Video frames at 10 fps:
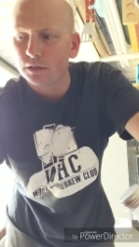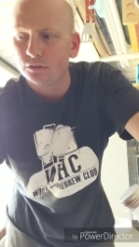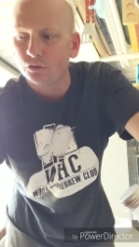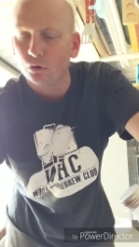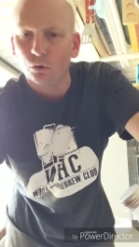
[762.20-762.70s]

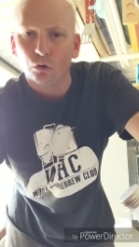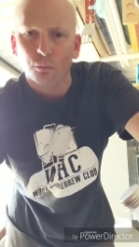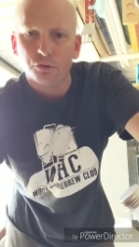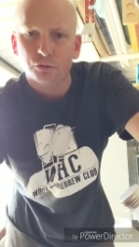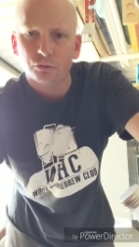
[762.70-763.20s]
It's all
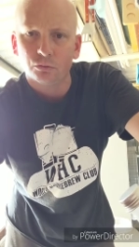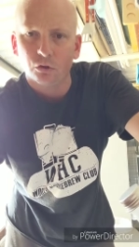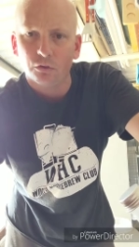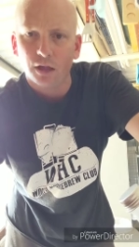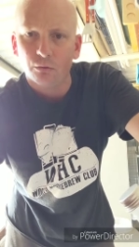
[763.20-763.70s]
optional
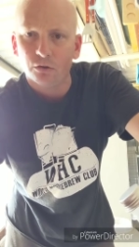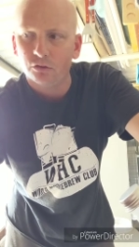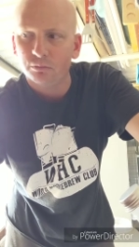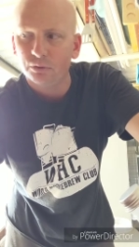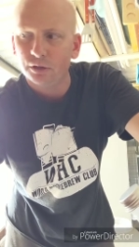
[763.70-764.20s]
on that
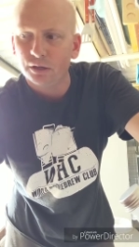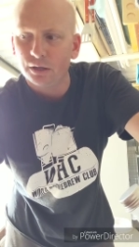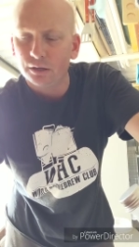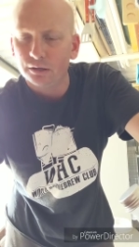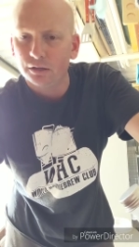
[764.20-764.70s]
recipe.
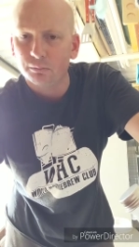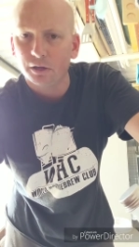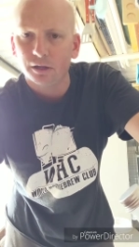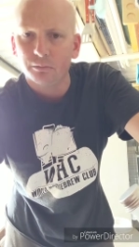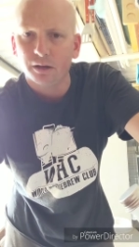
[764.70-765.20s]
You can
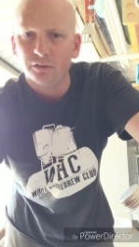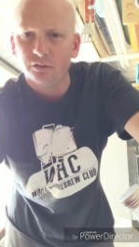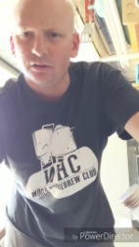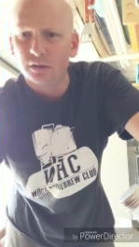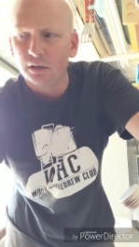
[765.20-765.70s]
make a
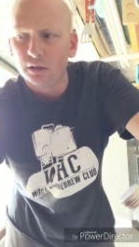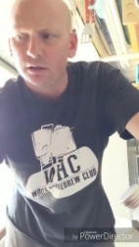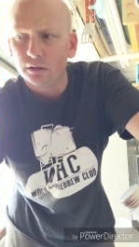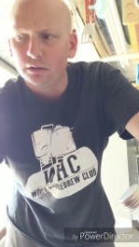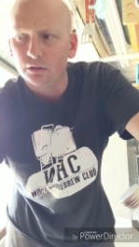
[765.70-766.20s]
basic.
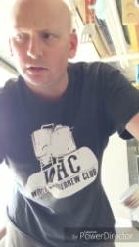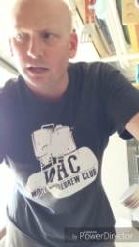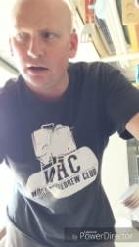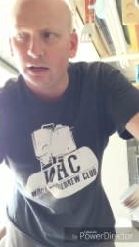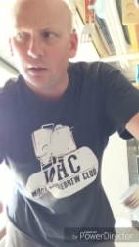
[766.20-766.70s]

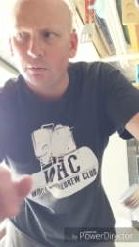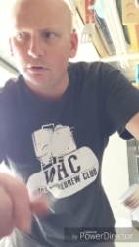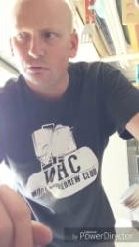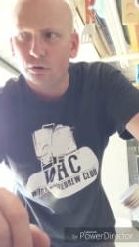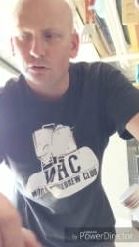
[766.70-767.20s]
The outcome of
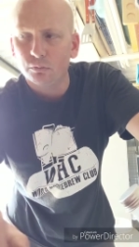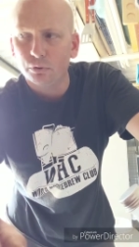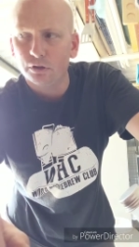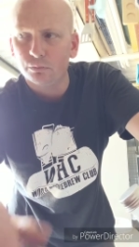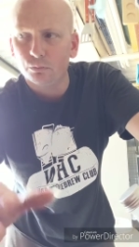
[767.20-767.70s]
this
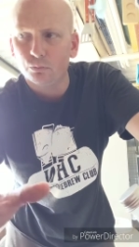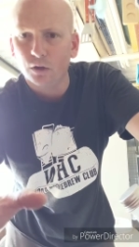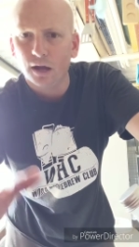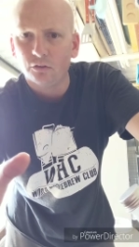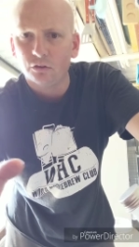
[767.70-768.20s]
recipe is
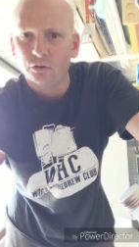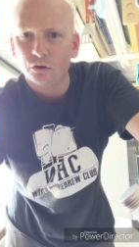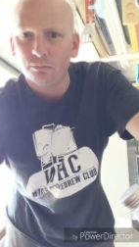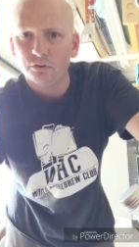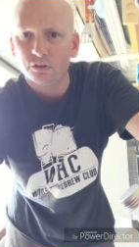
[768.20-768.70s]
8 to
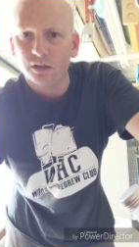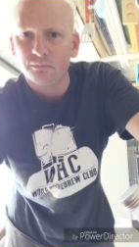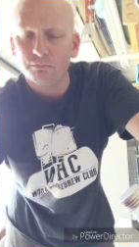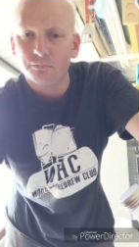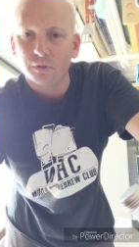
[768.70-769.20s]

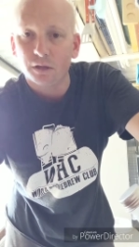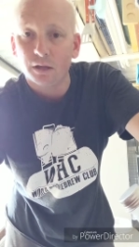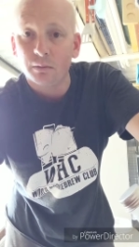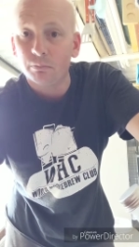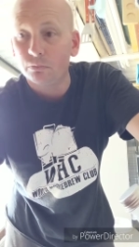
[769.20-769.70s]
9%.
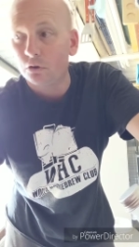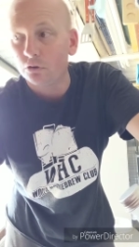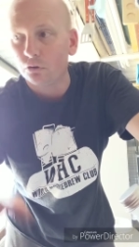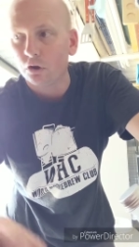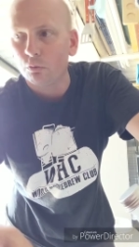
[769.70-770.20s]
I
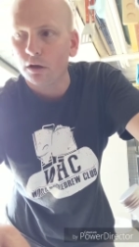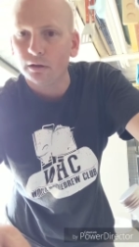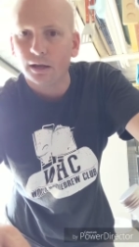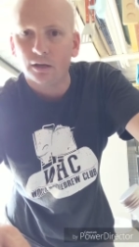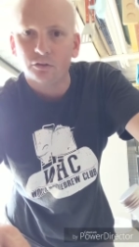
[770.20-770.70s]
tried
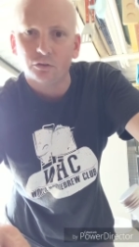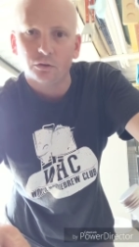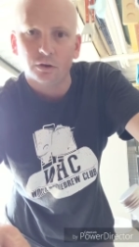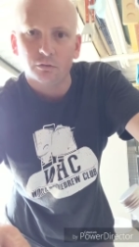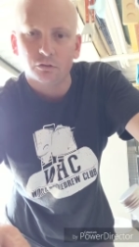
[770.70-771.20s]
one last night.